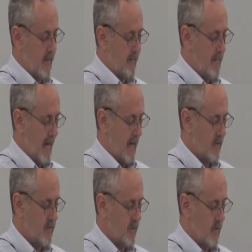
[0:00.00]
the
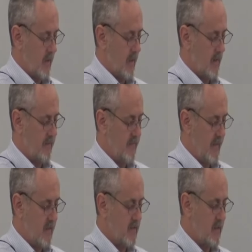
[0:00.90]
master of the
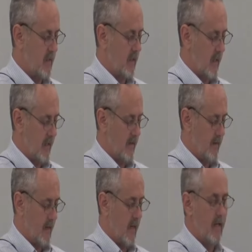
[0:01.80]
feast declared,
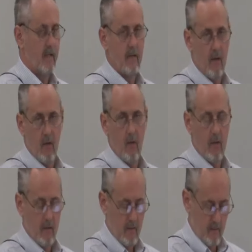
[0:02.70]
I
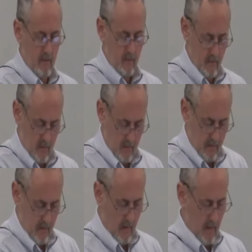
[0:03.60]
know you
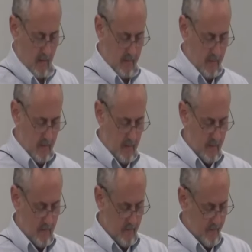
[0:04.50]
not.
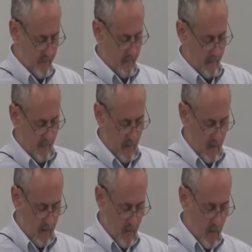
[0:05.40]

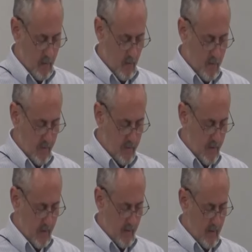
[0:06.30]
Those are some
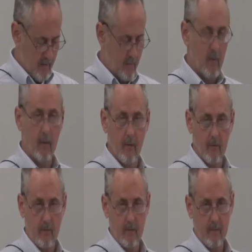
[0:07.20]
serious
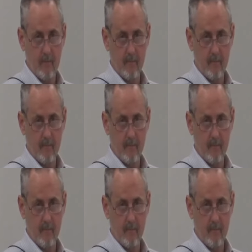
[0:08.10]
words